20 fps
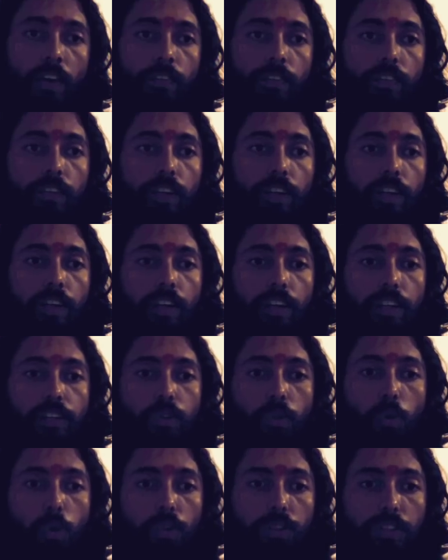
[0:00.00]
They
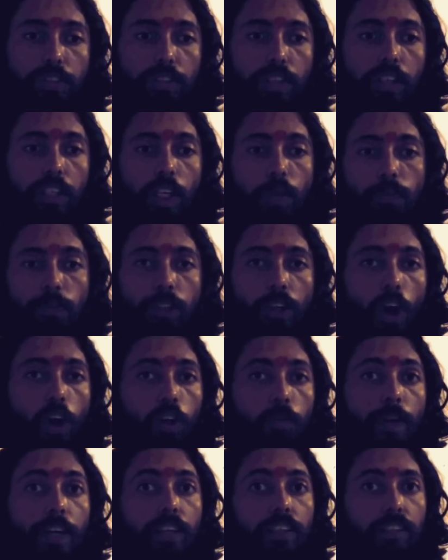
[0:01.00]
used the clip
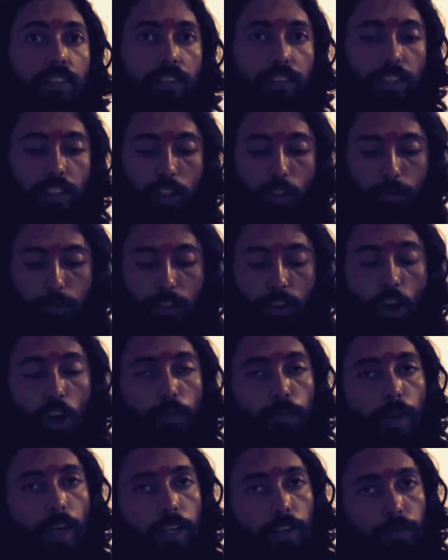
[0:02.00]
without my consent,
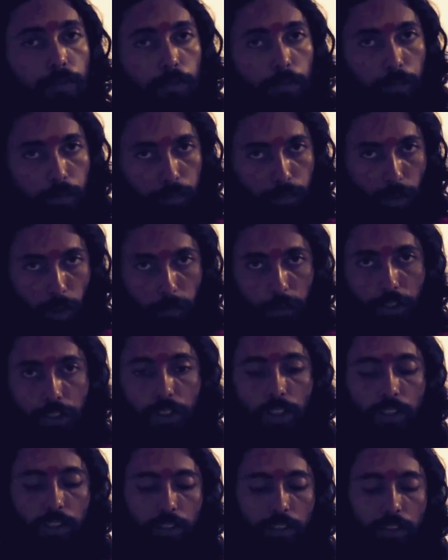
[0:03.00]
without my
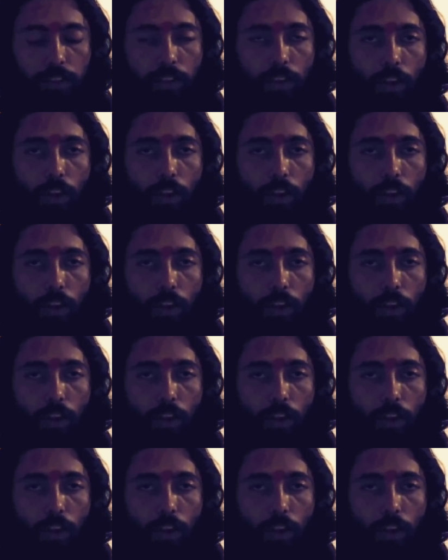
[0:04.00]
permission,